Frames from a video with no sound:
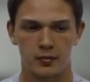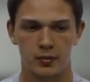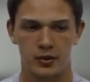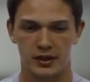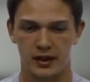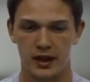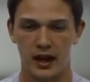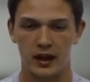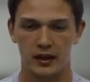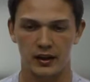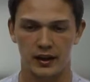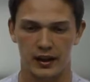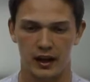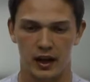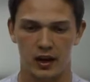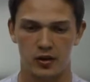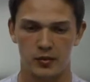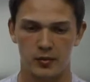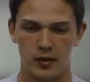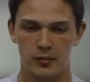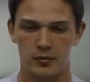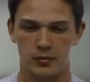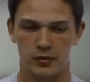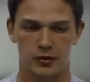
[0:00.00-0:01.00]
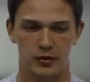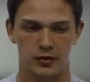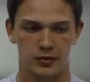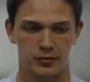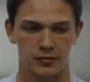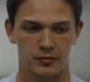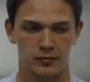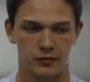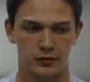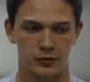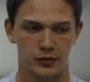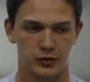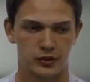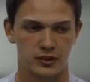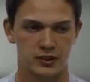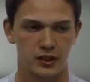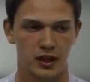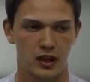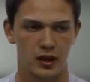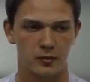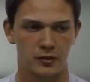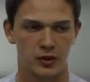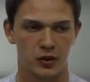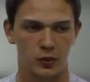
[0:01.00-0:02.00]
but yeah, like I remember first
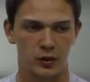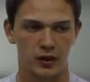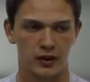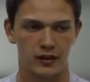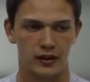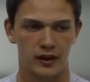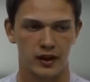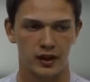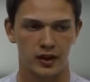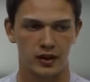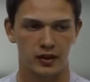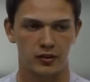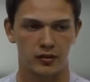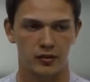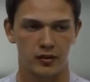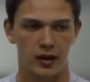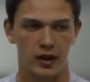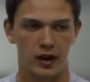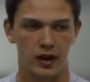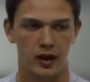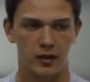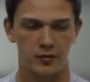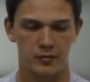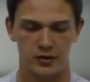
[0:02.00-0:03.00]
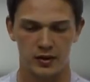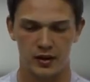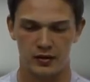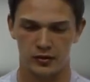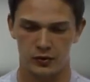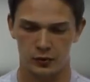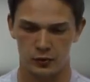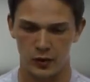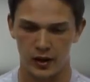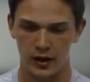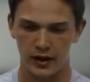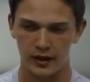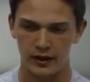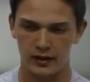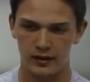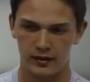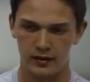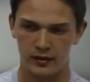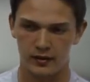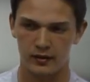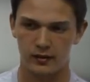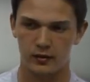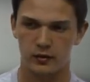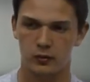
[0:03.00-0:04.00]
time going there, um, you have to write
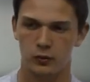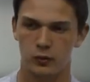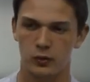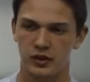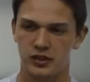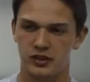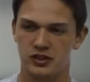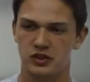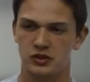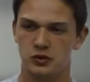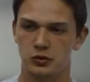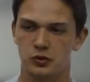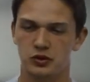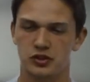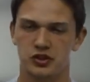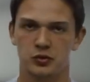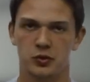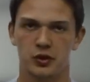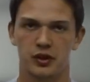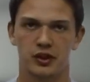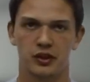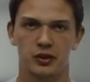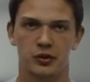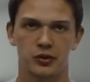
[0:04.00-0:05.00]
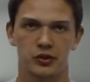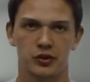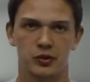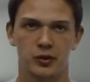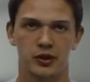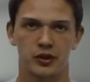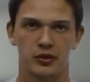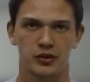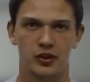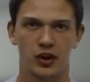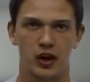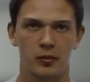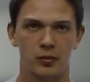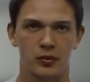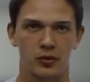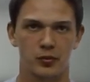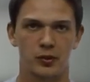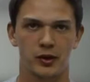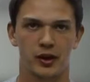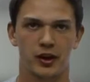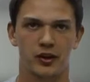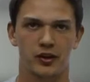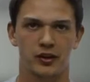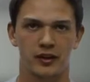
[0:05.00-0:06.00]
what schools you want to go to, what your top
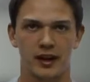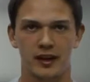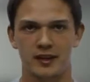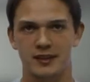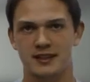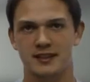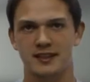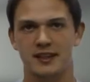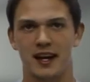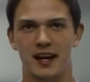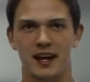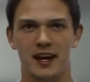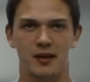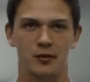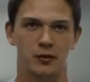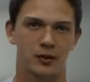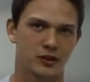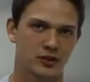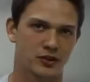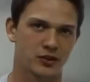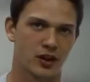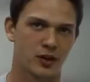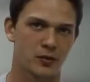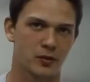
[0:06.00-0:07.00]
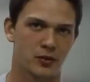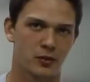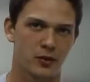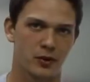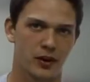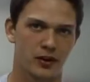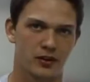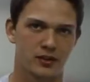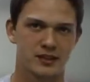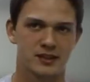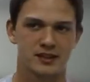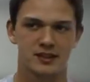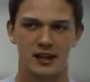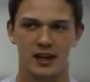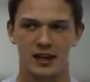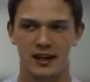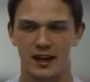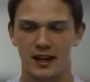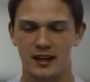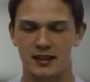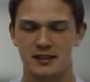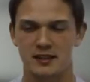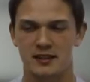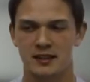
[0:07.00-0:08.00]
three are in NCAA, what your top three are in
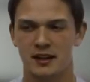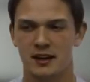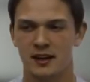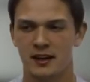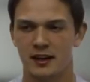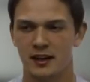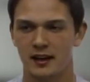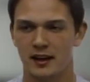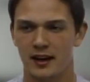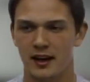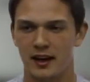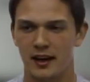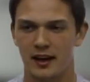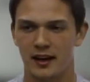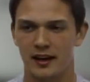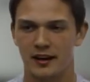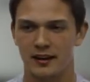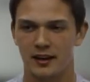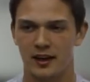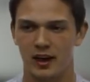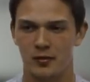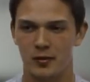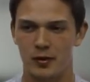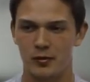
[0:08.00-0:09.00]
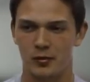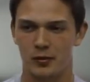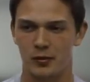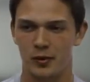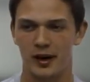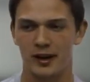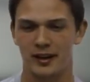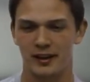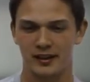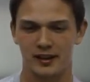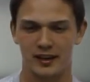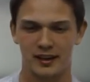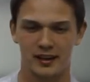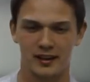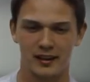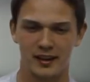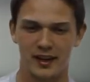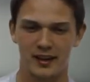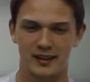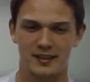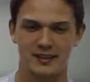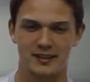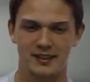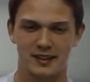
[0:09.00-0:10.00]
CIS. And I remember writing like
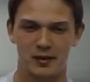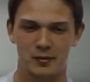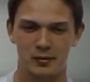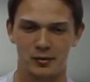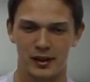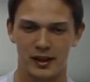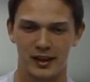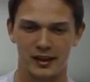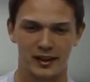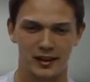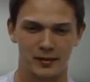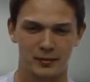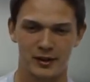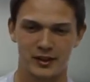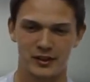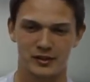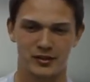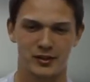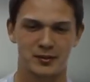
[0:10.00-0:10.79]
NCAA, like my